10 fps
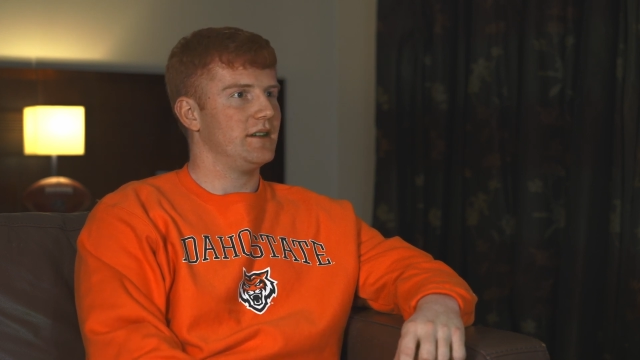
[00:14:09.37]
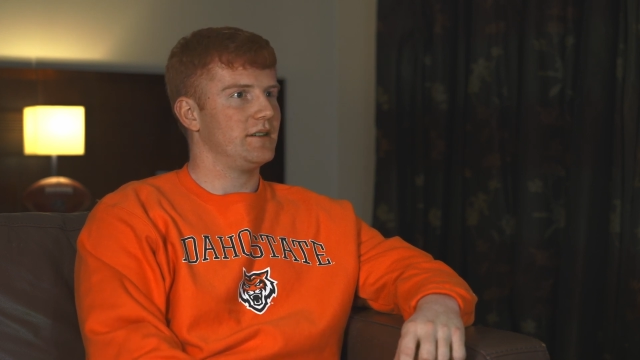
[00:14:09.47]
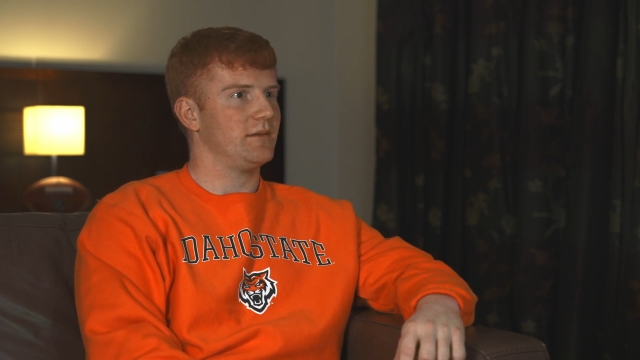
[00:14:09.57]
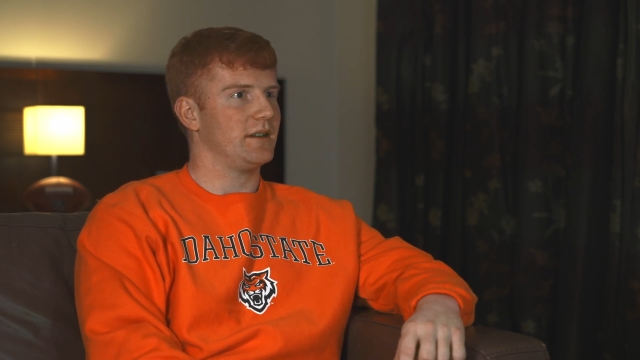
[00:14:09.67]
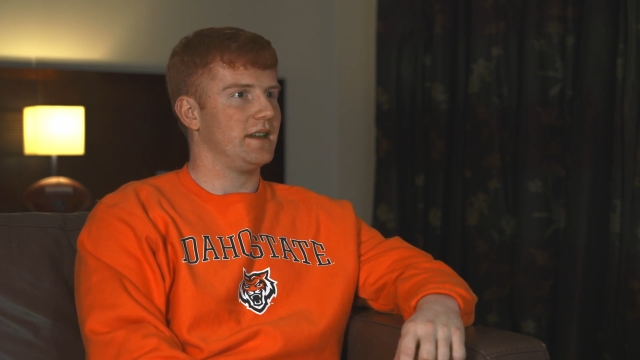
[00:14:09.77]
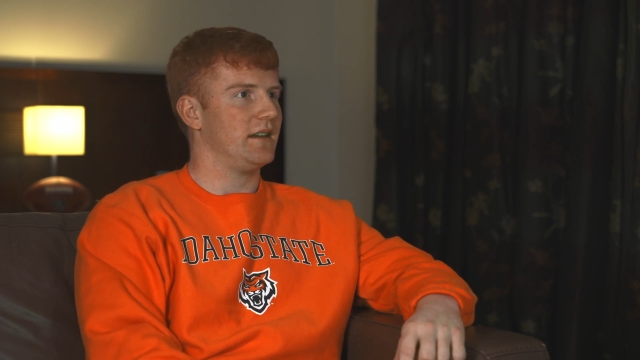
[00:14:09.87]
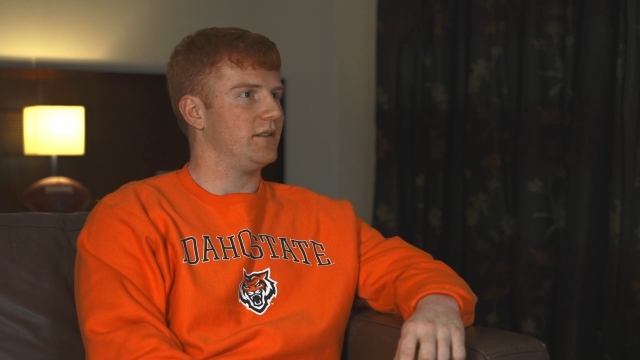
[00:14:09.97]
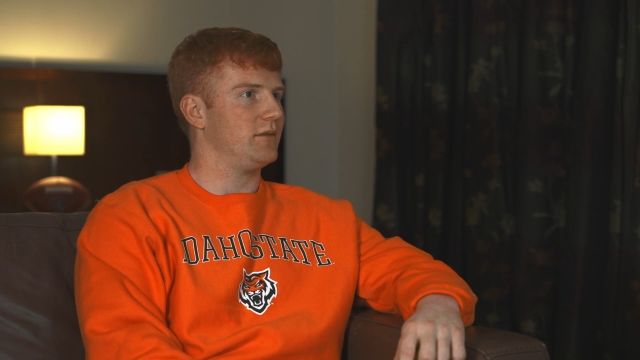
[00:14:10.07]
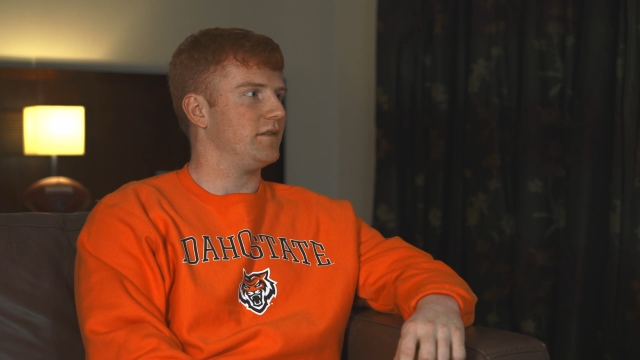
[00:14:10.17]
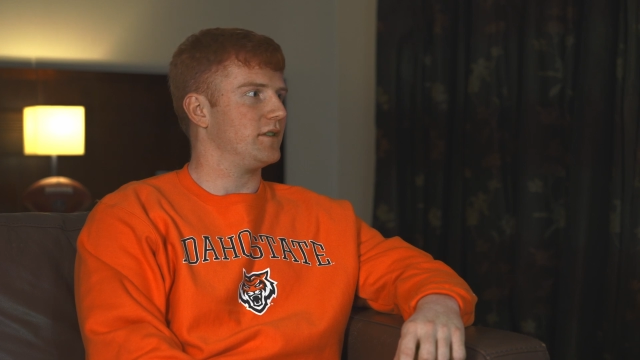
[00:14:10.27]
There's about 10
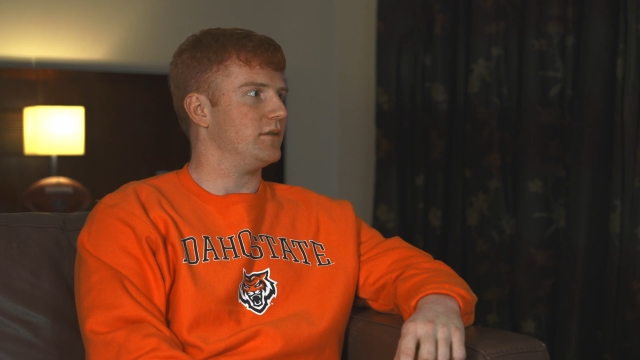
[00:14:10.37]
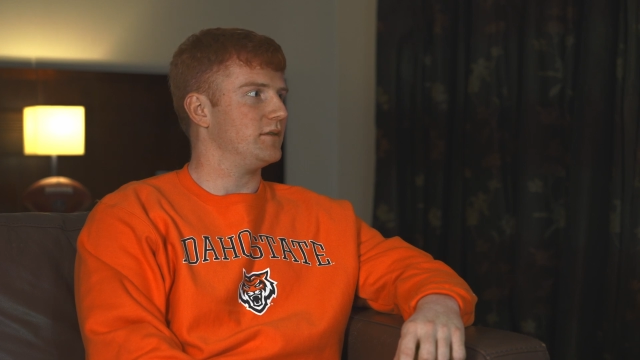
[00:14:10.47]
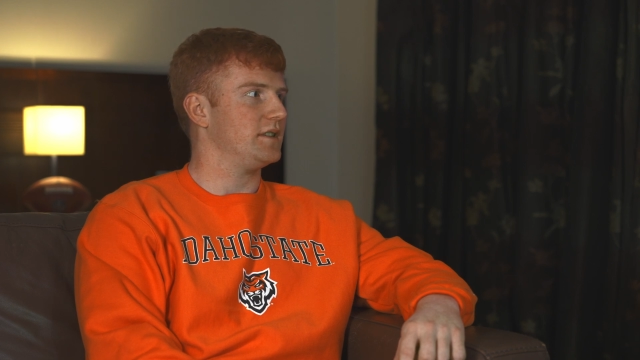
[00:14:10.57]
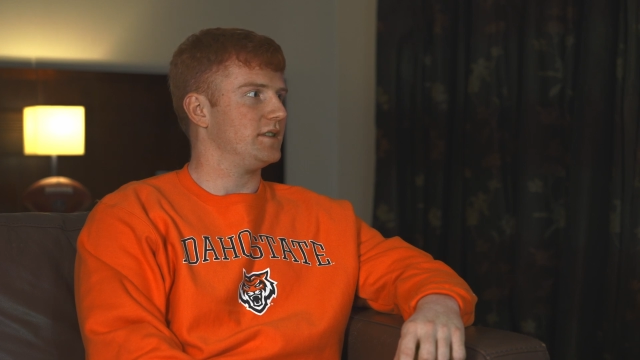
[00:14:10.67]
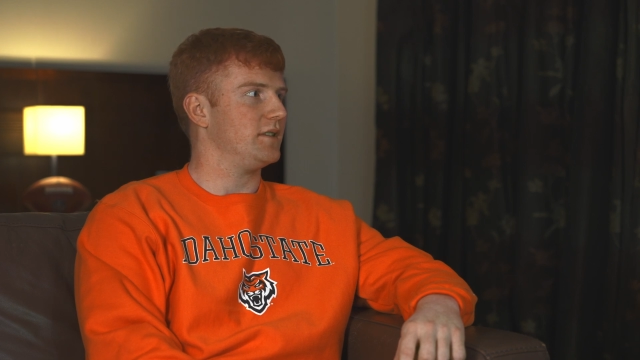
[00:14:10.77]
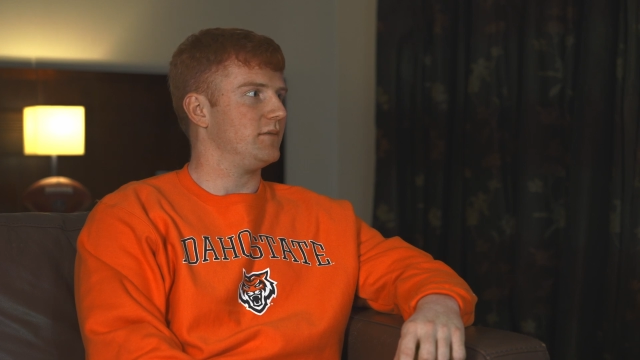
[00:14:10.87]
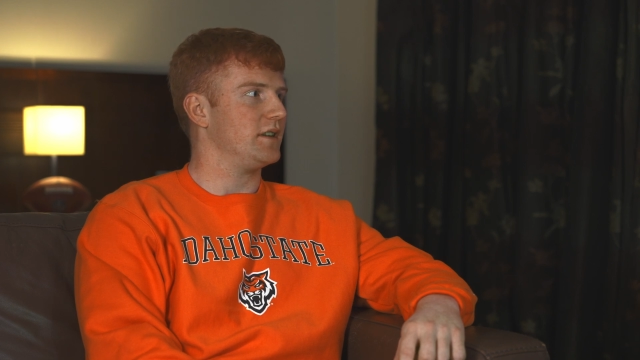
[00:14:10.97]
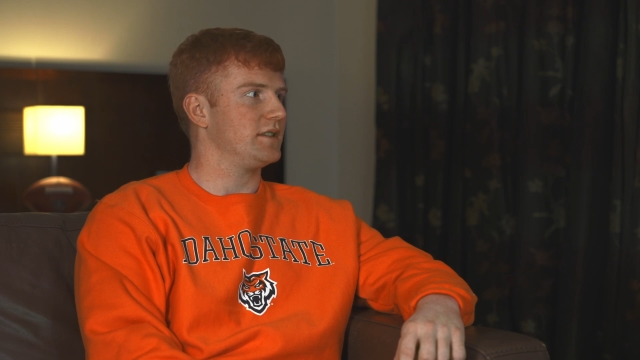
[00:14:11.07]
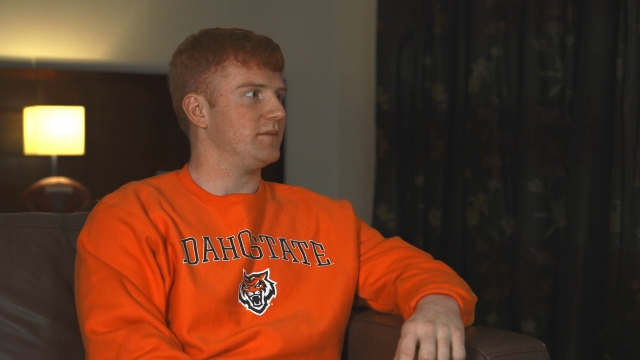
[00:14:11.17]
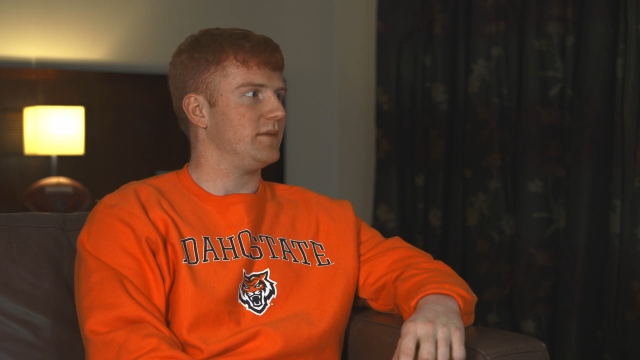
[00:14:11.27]
or 12 coaches all
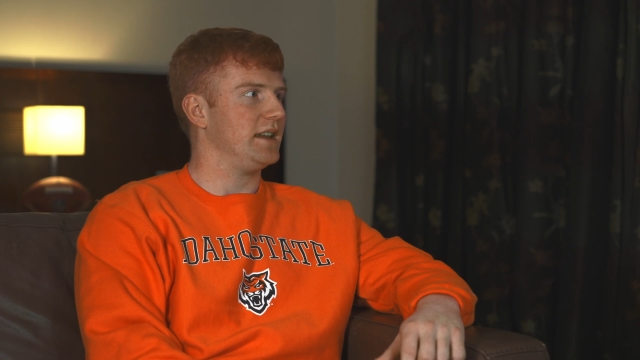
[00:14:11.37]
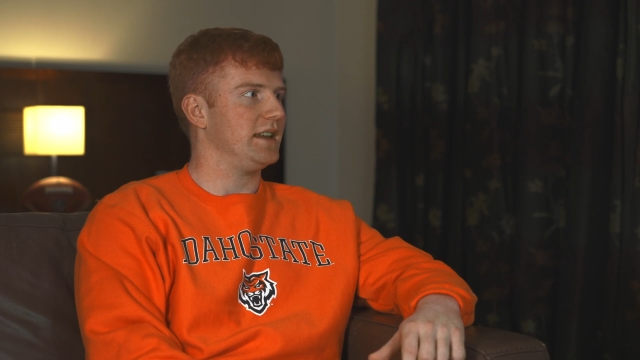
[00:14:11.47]
watching me.